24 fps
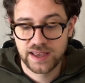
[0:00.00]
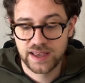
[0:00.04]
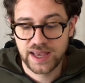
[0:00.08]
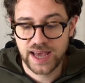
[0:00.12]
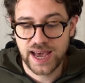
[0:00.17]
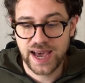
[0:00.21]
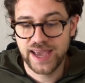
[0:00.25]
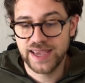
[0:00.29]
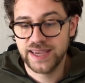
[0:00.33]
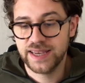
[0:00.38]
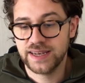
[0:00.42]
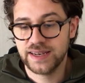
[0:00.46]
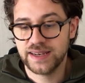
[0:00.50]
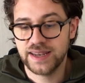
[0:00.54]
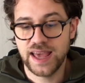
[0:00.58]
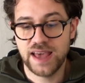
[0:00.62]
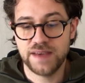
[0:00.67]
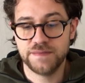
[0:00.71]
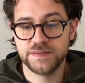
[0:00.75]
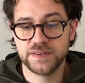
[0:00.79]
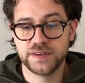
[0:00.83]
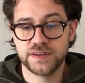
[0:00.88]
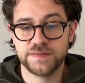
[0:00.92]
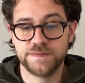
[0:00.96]

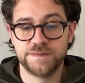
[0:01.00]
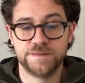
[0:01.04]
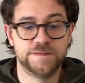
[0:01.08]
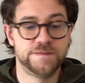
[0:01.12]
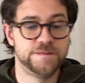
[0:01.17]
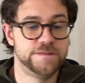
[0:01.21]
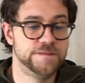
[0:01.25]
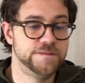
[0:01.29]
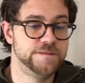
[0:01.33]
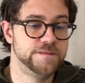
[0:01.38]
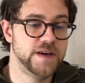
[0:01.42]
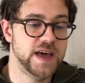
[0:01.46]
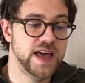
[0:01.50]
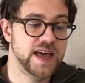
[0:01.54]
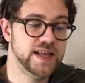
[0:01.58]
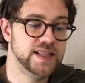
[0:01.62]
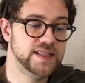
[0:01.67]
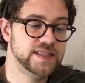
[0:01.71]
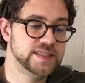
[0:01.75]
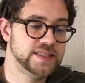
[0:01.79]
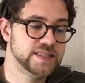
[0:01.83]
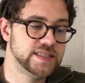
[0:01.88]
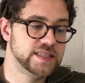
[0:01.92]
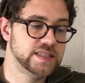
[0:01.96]
never
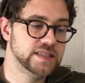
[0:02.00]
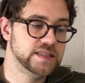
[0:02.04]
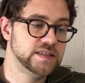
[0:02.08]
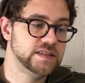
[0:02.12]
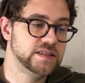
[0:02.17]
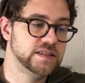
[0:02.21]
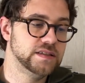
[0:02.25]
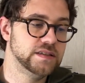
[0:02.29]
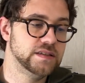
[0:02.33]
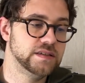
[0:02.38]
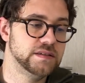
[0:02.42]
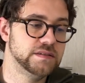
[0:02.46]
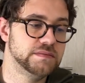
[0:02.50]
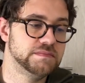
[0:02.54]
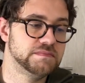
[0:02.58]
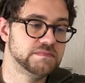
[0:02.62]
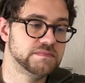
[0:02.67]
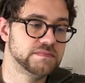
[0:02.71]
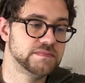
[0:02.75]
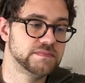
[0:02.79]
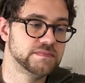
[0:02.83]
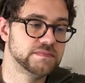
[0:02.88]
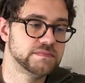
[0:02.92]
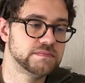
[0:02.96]
felt,
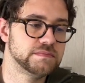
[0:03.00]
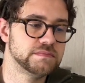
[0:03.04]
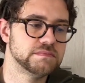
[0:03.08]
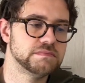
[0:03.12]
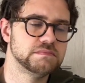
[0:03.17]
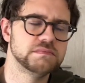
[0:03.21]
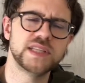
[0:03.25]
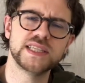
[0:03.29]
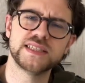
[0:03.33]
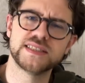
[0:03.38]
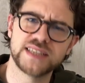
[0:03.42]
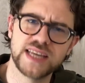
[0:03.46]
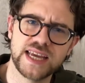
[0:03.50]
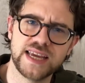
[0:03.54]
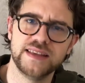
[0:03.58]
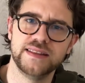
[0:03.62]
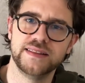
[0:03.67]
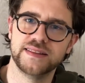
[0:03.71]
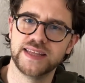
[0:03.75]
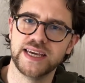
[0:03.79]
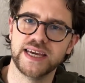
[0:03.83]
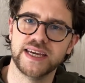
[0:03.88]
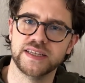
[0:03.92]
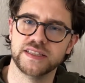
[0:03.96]
let's say, in
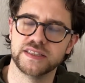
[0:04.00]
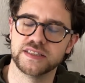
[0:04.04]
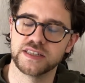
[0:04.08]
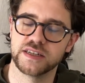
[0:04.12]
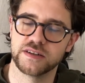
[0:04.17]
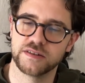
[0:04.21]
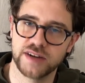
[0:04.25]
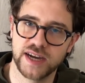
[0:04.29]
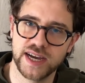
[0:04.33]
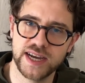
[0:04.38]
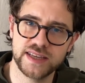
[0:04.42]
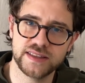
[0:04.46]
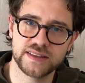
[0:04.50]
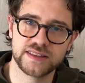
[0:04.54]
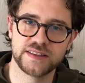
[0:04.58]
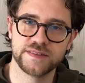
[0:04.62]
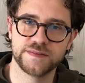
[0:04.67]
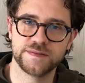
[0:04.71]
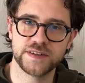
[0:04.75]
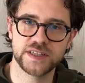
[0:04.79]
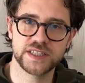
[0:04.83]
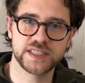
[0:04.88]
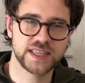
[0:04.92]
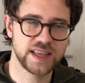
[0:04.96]
danger, right? The
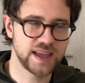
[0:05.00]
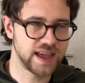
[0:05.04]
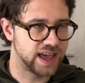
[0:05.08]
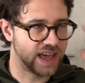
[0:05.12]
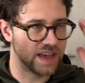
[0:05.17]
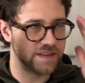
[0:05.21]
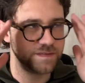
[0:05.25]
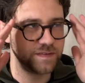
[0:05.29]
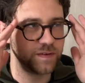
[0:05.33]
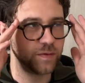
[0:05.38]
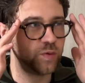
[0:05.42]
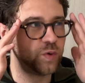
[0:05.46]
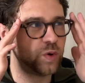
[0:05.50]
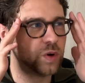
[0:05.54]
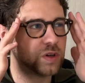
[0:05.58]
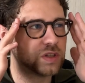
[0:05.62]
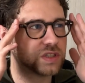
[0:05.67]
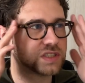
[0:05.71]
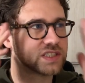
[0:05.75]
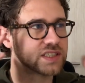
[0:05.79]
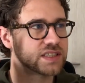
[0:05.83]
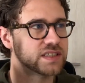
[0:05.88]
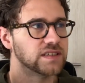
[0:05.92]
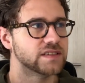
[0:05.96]
first half
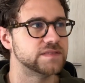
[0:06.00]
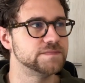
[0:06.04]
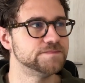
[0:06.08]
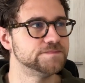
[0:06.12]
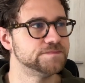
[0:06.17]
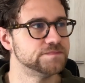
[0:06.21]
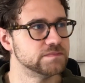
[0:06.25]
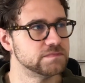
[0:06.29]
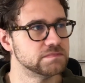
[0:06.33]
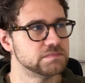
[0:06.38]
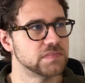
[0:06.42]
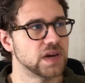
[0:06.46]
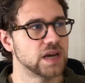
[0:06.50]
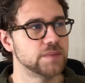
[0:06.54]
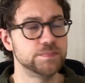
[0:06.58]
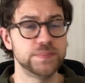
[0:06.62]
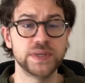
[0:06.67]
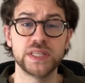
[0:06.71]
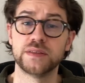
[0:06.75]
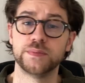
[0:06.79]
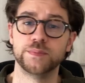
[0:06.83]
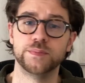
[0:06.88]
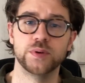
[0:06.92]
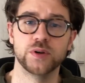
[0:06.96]
was a
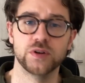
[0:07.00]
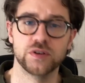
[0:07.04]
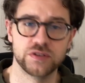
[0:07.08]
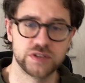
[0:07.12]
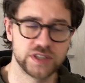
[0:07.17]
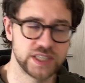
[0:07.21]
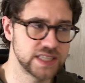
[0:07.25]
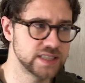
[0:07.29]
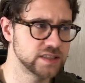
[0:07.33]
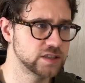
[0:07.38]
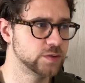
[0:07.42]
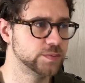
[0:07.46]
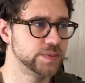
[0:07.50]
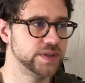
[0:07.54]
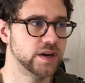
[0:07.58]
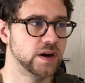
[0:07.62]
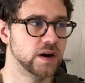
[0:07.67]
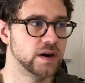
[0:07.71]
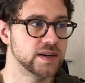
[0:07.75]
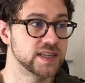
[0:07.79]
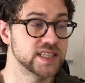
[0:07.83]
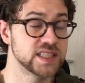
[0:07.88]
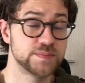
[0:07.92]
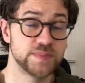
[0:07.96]
bit boring, to be
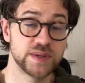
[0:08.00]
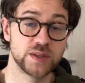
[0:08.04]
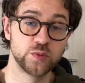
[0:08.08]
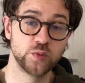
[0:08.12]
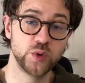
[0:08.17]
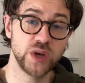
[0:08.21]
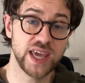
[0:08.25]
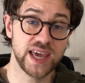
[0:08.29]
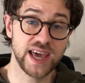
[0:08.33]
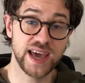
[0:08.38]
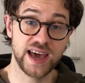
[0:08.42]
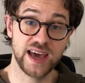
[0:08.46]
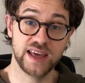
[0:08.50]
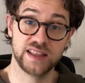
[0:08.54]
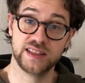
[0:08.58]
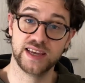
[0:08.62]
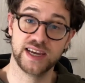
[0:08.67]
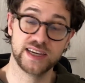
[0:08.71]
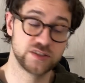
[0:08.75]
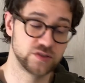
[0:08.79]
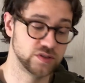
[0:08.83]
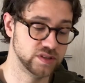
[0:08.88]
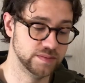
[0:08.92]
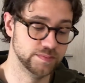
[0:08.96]
honest, but we had
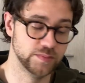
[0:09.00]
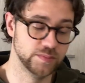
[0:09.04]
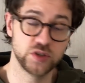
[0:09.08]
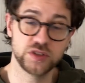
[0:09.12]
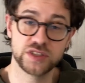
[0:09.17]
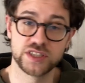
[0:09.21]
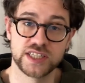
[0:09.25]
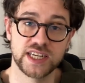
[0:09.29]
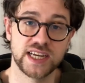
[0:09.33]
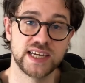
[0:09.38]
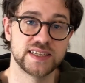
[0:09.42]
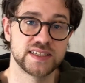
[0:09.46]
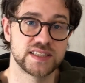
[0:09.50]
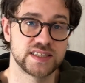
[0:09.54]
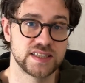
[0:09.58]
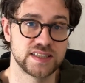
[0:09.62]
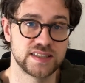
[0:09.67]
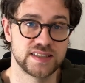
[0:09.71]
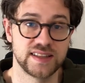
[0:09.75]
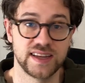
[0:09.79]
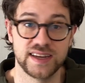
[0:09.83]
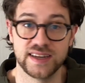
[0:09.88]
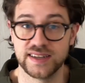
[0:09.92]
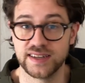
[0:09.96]
actually more chances
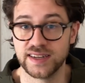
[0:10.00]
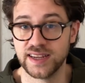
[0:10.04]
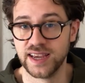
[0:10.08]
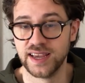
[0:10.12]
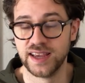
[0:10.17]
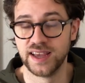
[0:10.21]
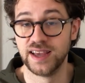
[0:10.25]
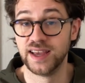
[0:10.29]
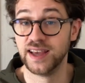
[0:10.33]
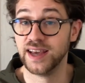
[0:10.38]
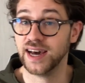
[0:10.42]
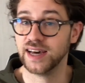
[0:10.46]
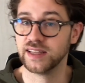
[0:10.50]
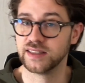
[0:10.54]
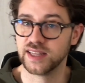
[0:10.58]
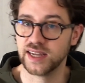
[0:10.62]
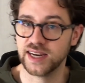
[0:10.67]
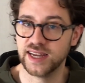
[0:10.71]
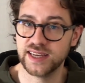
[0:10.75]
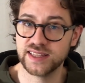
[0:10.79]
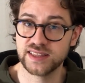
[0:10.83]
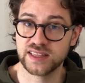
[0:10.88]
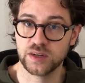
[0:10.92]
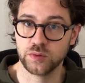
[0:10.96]
than
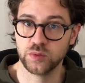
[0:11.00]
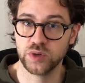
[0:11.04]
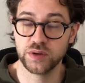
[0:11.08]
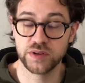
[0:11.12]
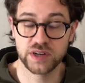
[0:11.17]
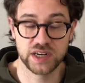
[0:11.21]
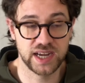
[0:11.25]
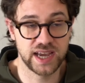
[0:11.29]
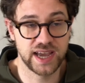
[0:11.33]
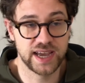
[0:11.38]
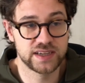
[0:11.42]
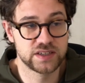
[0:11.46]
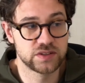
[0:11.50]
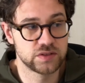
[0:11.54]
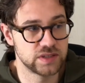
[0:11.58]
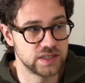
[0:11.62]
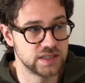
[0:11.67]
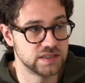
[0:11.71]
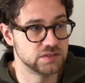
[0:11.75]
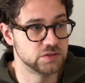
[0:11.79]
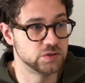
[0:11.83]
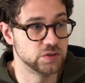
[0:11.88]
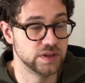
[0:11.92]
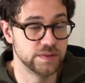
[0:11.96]
Atalanta. We were
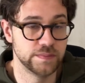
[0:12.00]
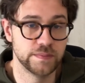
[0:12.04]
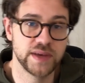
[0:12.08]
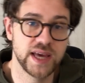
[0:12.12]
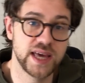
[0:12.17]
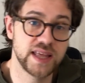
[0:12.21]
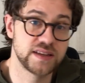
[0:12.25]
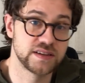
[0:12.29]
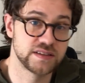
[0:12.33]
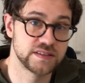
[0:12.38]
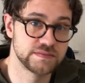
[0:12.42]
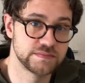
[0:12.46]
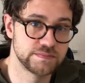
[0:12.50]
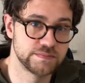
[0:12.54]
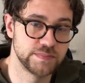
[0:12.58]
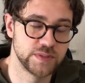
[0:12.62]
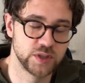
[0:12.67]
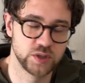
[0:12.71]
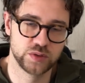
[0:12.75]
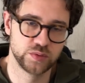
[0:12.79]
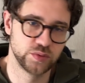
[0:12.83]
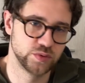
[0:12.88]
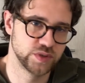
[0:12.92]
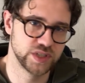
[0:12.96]
actually doing better
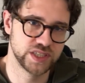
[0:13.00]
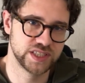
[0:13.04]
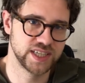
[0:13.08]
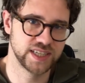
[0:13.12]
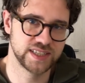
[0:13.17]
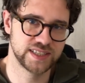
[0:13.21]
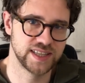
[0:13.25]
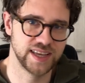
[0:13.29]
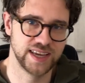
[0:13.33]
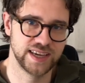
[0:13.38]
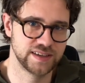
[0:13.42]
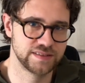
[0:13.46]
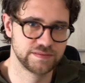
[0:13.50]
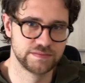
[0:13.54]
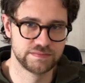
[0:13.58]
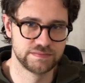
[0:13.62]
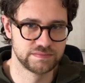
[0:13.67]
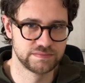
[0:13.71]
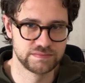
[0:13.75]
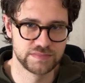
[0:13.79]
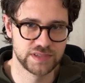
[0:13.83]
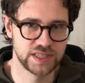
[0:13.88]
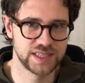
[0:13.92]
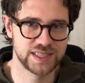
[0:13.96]
because we were just like
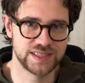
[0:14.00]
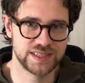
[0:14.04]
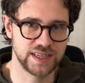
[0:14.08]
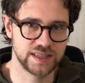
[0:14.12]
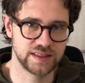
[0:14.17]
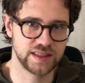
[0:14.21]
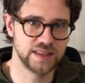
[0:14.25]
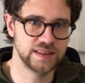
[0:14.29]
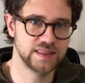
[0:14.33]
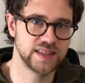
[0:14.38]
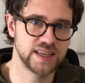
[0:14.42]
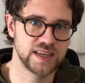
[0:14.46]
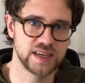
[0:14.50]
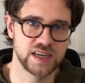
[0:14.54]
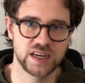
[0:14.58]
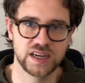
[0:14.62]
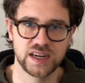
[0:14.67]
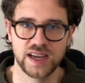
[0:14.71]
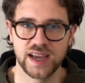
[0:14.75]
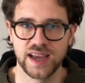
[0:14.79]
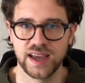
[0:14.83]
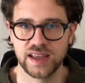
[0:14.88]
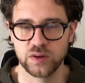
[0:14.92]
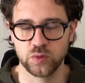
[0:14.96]
sitting there
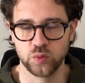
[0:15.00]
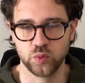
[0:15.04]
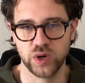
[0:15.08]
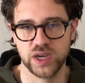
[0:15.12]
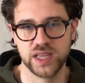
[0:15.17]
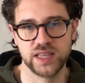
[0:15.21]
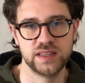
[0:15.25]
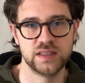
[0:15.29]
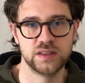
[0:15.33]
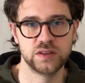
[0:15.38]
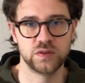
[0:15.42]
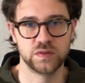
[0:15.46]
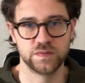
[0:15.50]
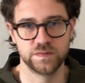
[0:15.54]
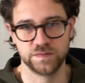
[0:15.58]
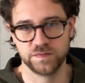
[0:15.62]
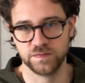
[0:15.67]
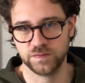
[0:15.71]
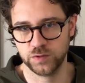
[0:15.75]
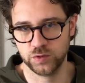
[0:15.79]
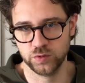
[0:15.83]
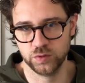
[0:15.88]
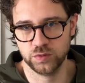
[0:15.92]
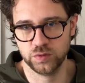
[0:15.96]
and waiting
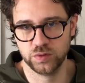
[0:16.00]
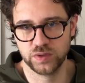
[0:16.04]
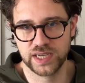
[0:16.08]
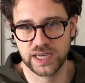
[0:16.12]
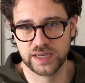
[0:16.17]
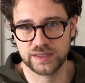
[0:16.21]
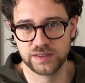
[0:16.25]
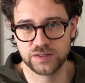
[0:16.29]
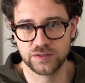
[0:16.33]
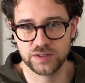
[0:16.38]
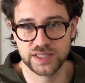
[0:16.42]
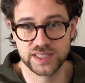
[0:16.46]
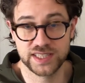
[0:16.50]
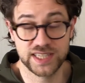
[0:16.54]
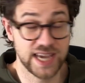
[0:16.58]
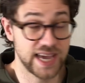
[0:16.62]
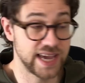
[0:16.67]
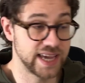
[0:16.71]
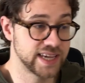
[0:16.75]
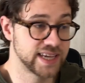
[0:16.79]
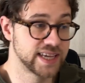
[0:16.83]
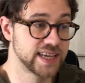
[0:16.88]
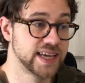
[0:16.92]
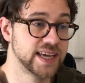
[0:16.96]
to
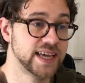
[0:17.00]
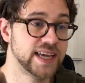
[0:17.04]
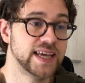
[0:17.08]
counterattack.